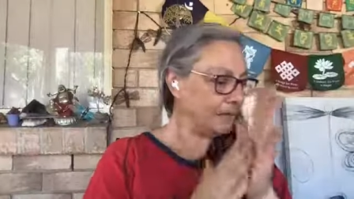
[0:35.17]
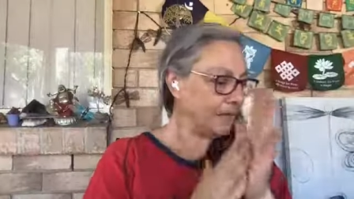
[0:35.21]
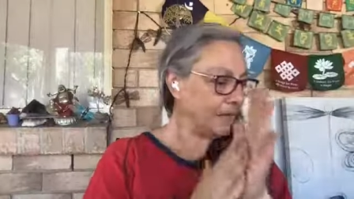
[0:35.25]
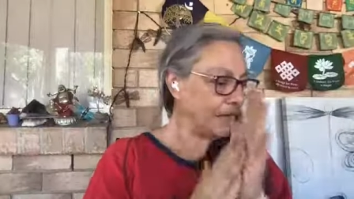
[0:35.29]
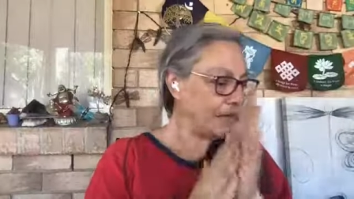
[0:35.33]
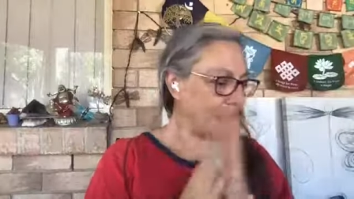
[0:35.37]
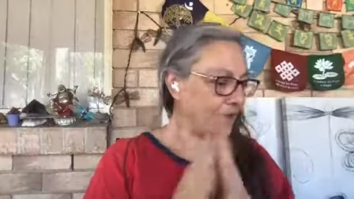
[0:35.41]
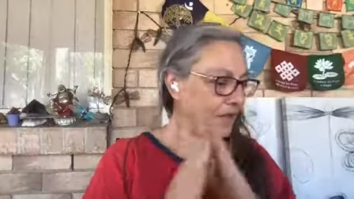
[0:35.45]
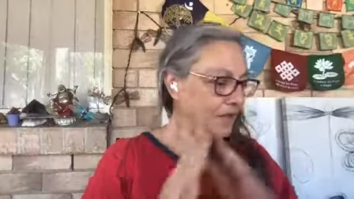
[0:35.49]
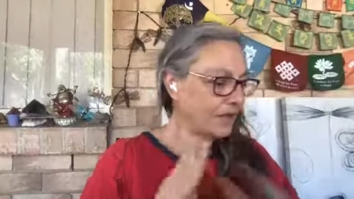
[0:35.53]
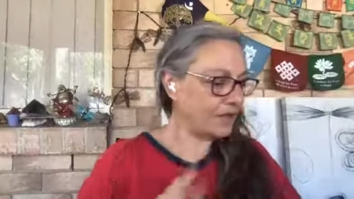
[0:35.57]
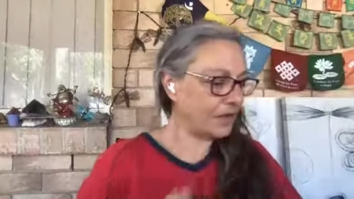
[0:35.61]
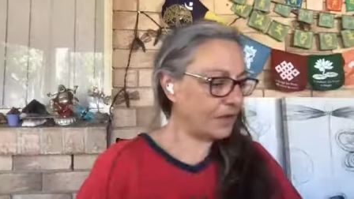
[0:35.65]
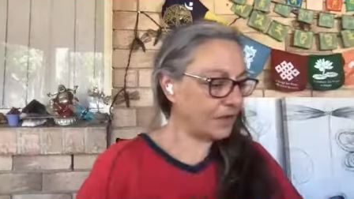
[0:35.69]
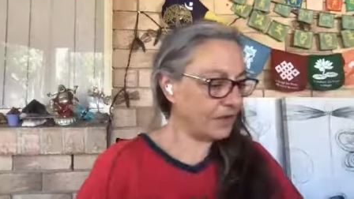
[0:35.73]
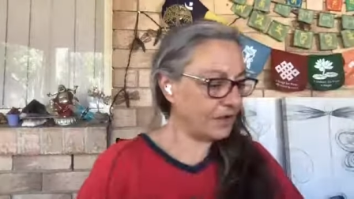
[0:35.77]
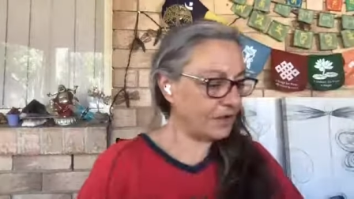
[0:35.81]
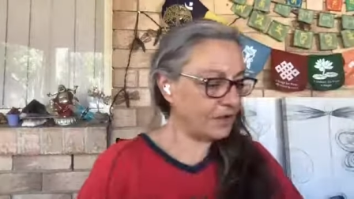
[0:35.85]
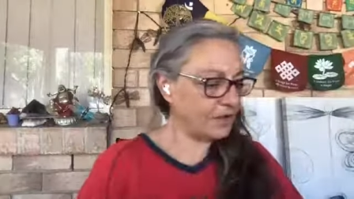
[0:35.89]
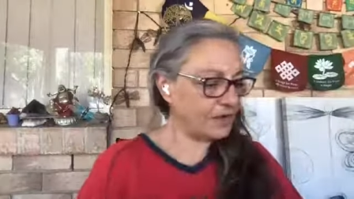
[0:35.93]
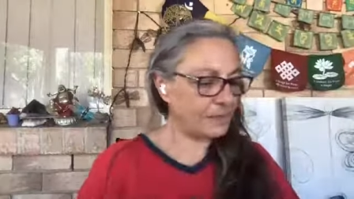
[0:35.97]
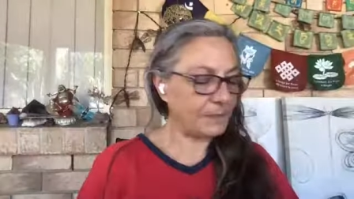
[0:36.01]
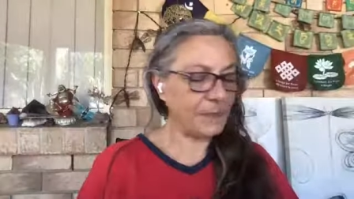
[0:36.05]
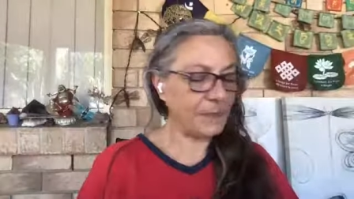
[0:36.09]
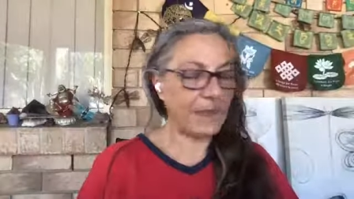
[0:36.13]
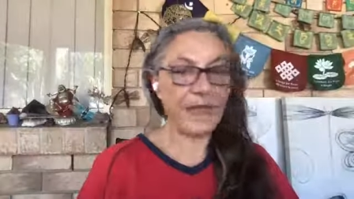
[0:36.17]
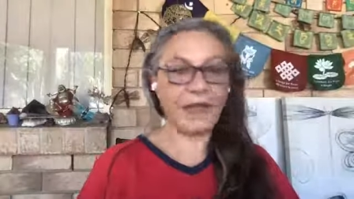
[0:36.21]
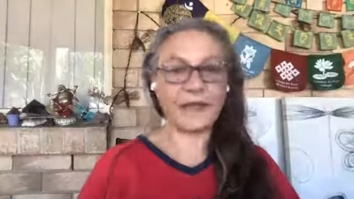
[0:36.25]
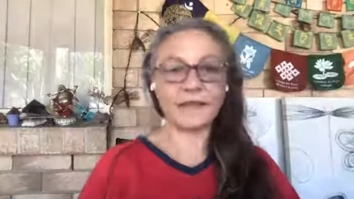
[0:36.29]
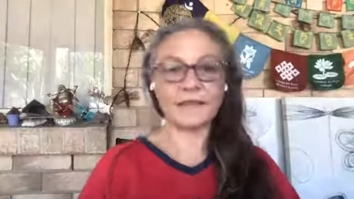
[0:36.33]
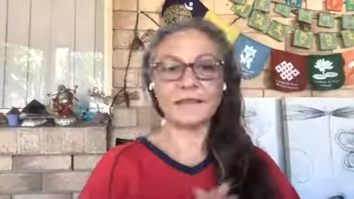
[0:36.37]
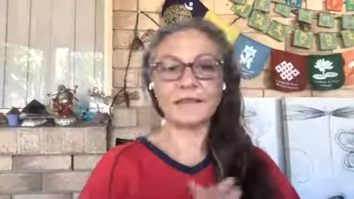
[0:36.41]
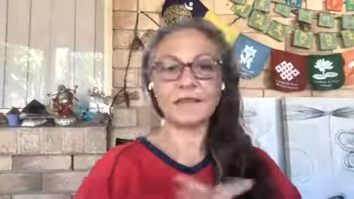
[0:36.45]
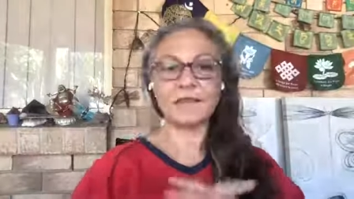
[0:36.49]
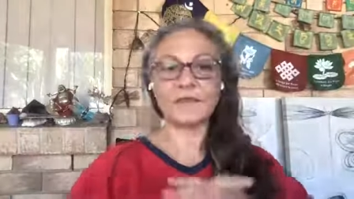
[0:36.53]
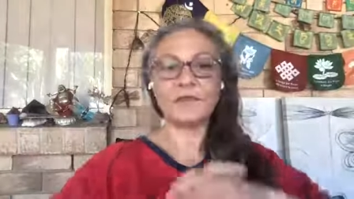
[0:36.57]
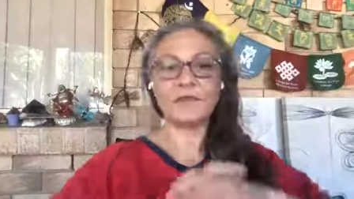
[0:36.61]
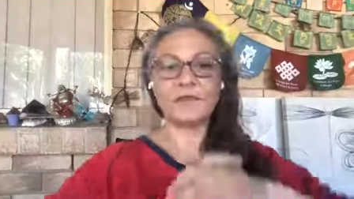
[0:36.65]
I did not
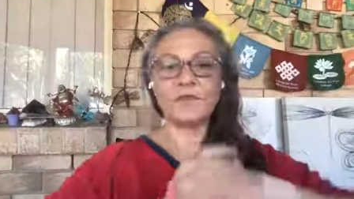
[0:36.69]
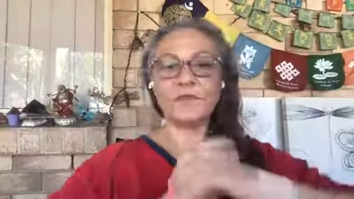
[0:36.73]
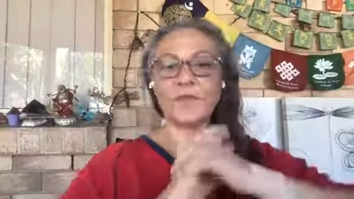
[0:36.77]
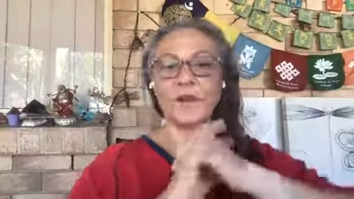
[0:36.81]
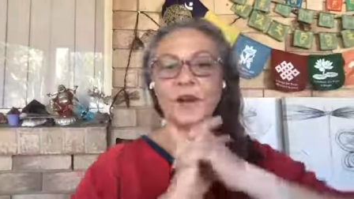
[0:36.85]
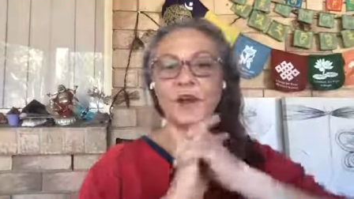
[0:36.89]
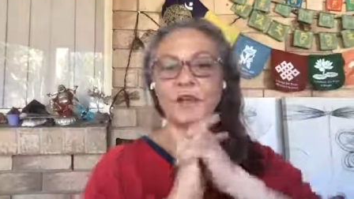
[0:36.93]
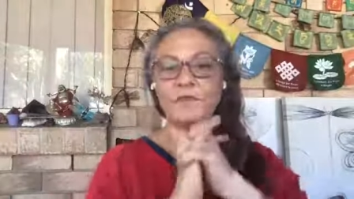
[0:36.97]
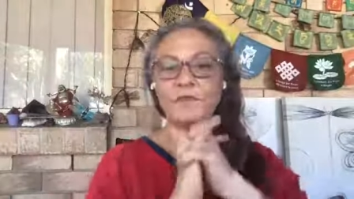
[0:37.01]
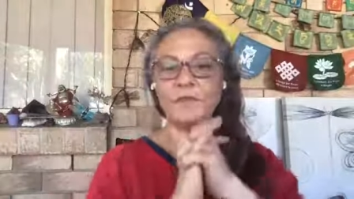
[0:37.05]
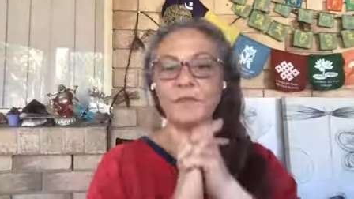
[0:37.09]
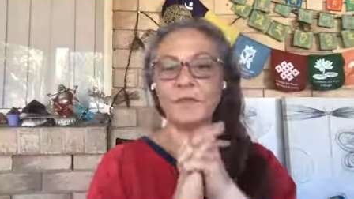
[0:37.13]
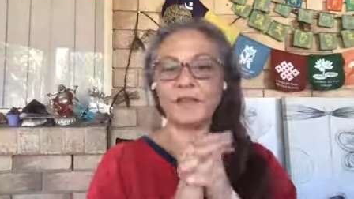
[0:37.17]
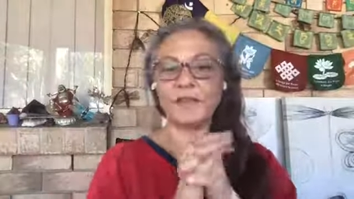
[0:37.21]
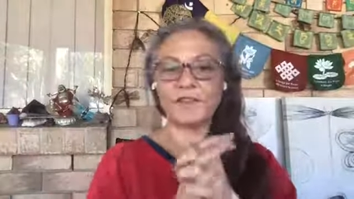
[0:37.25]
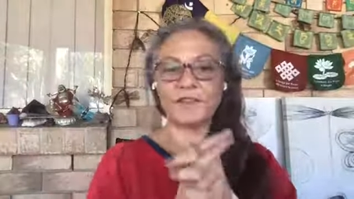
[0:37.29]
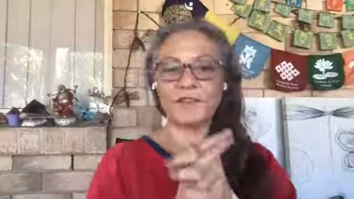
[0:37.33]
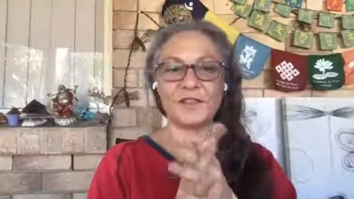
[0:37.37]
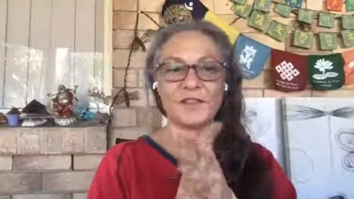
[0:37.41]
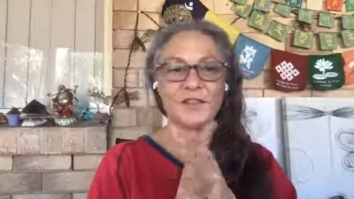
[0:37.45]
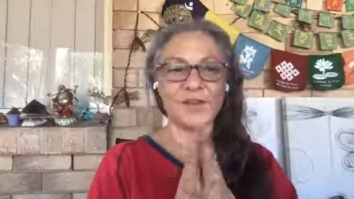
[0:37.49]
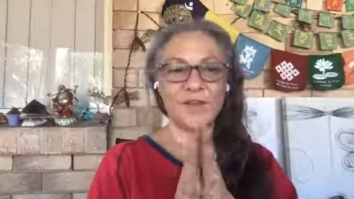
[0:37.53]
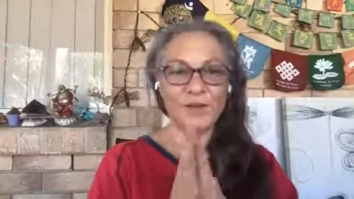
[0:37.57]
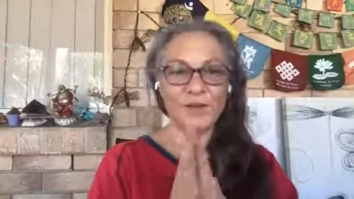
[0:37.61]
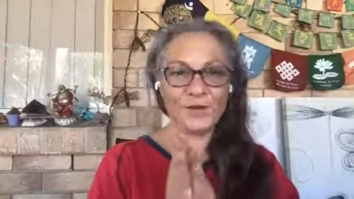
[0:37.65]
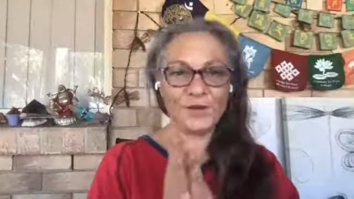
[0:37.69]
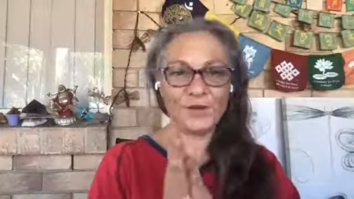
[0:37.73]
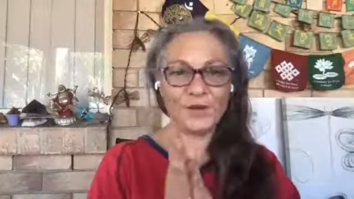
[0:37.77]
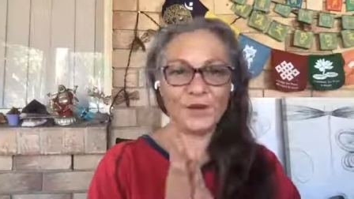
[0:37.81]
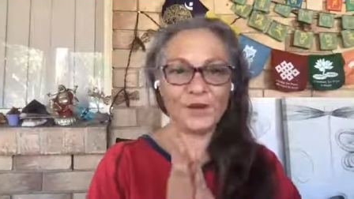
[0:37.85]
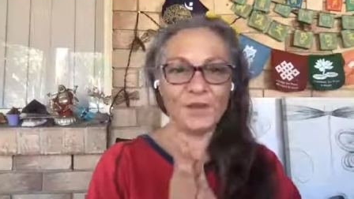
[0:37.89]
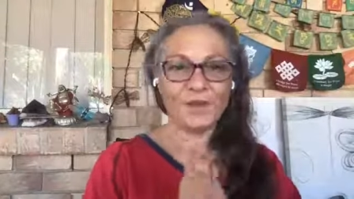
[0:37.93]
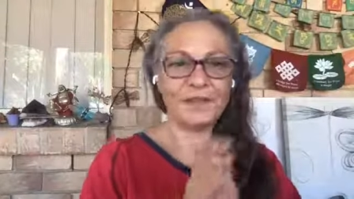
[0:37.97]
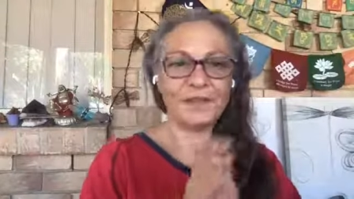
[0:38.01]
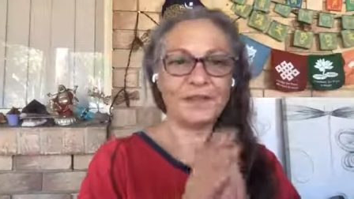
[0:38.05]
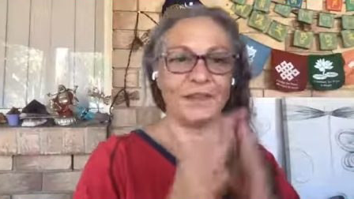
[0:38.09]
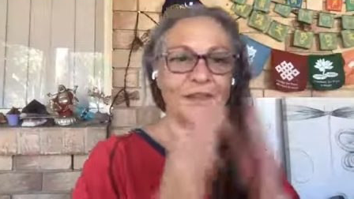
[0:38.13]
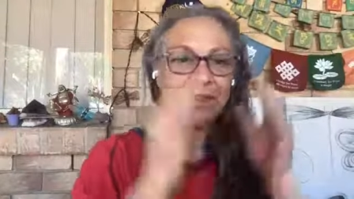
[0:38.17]
expect till five minutes ago
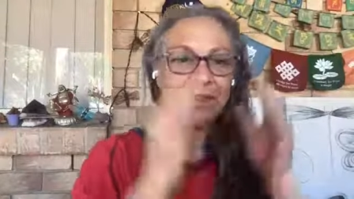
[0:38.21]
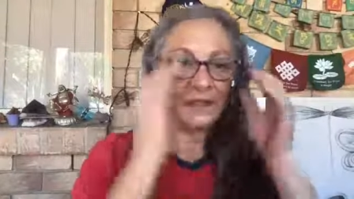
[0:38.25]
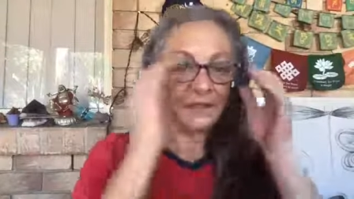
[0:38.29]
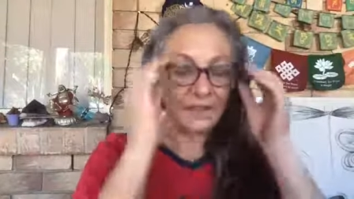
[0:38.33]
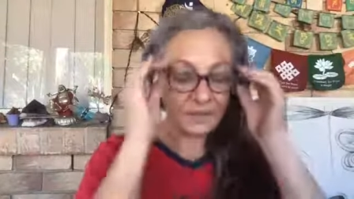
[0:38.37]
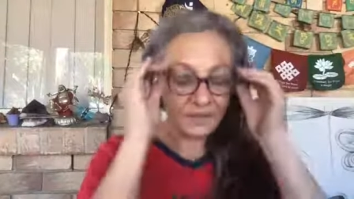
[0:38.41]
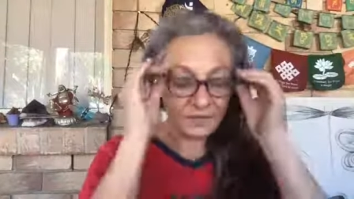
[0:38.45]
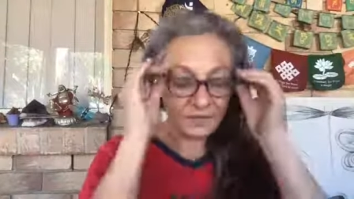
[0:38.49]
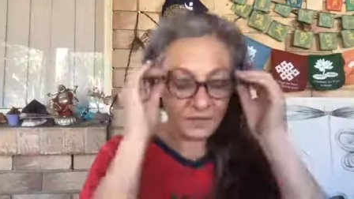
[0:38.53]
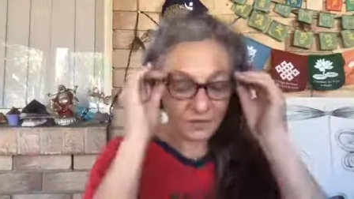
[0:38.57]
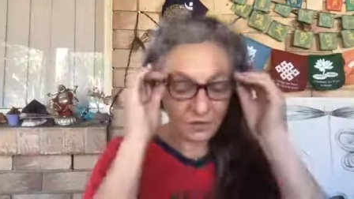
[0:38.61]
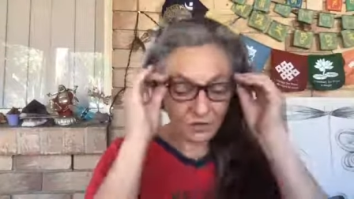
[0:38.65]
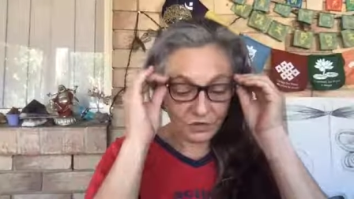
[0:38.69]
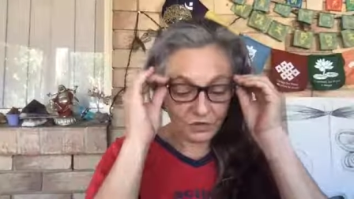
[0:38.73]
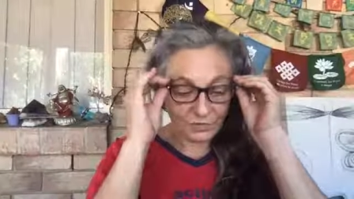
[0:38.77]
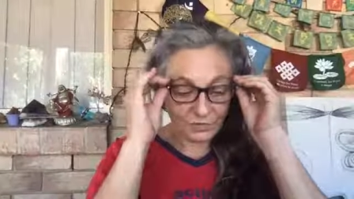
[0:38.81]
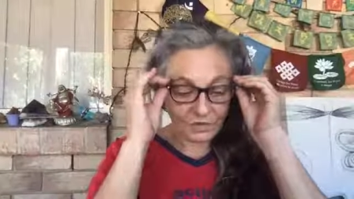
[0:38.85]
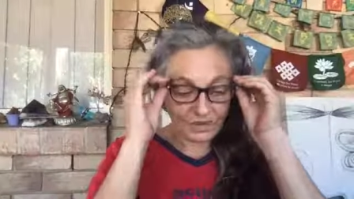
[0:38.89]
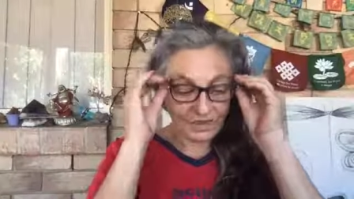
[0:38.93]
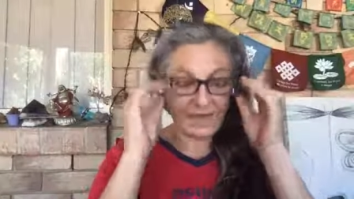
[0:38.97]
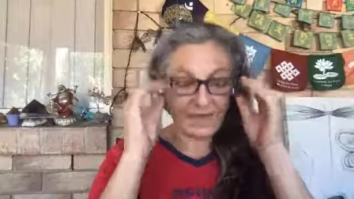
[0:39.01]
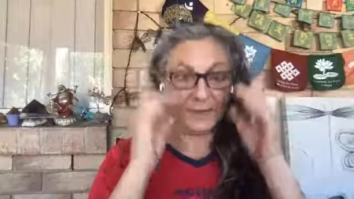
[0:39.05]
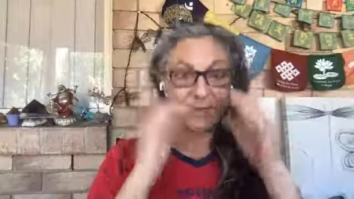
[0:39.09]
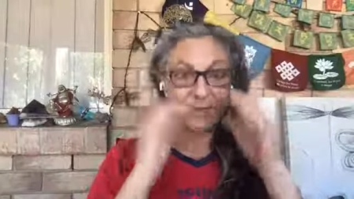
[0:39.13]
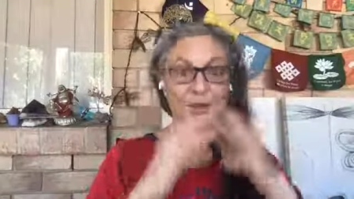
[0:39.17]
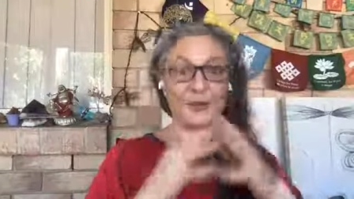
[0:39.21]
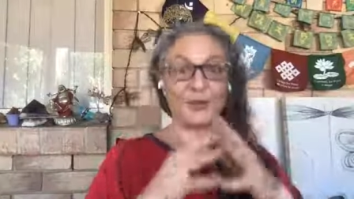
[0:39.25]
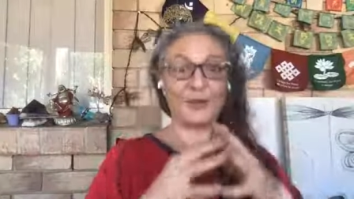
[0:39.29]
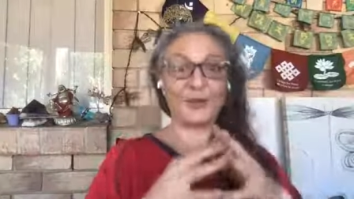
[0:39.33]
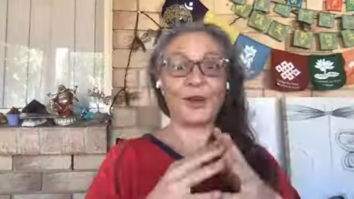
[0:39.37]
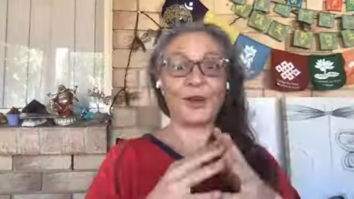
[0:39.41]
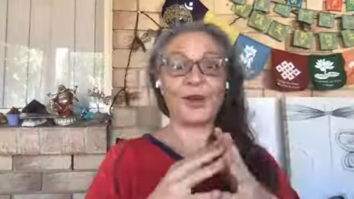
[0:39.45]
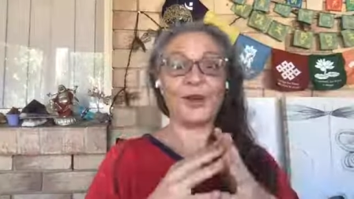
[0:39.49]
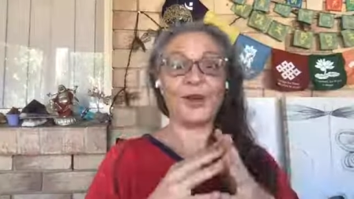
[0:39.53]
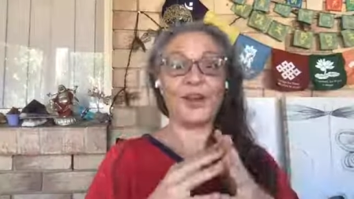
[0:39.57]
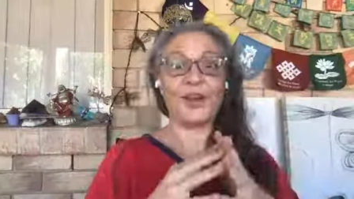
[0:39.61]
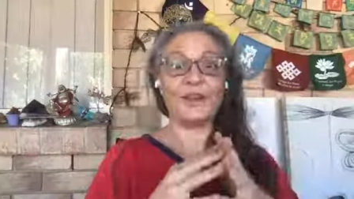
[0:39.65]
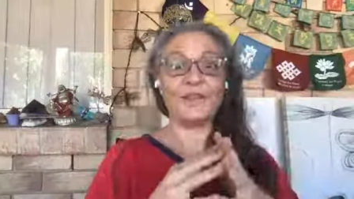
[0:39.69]
to be coming on
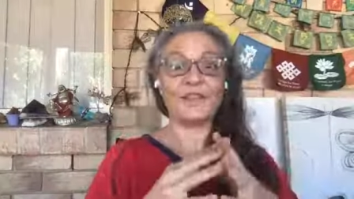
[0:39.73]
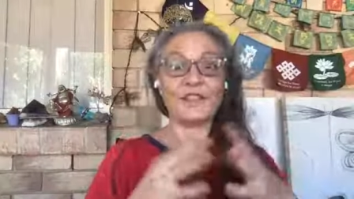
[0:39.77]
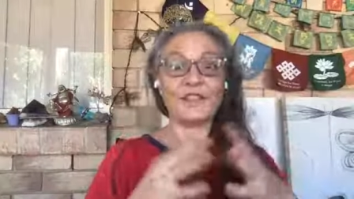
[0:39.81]
live.